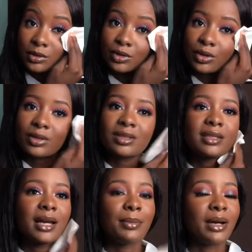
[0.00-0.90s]
just
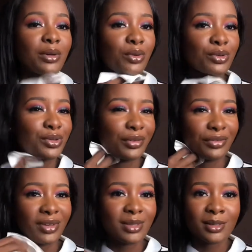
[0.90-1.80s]
dab across your
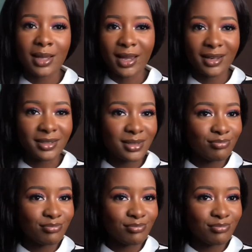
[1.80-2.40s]
face and